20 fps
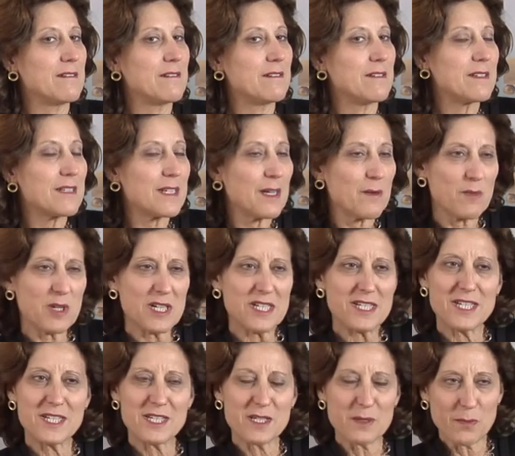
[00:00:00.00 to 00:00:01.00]
somewhat
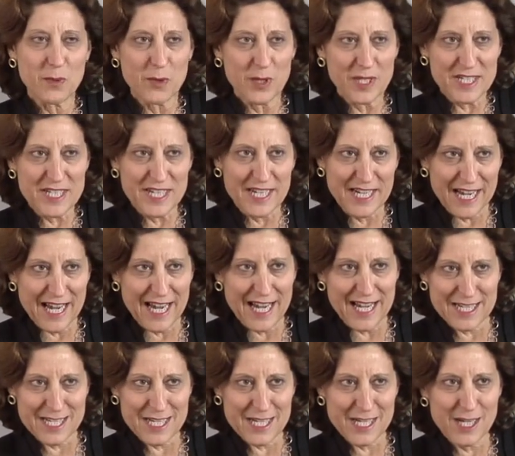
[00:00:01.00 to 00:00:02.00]
disappointing
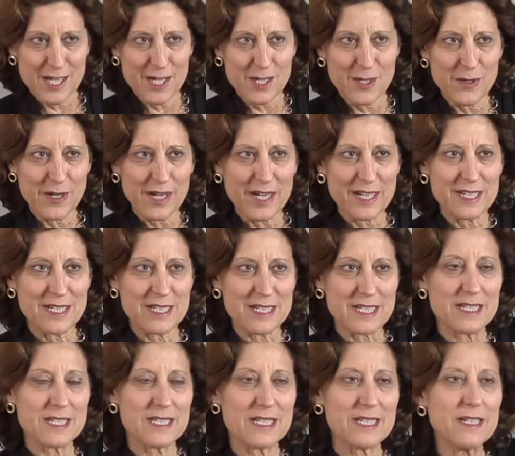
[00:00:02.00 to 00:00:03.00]
ASCO and
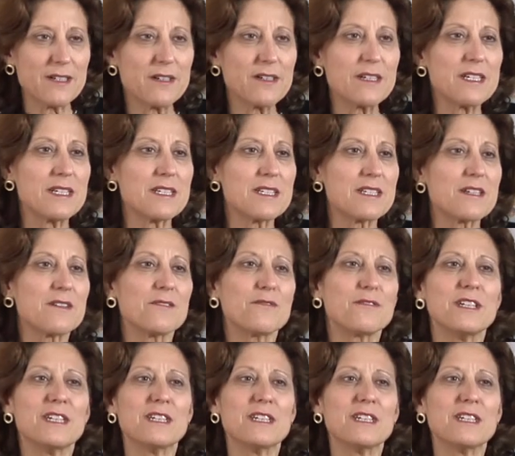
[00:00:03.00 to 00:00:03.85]
a series of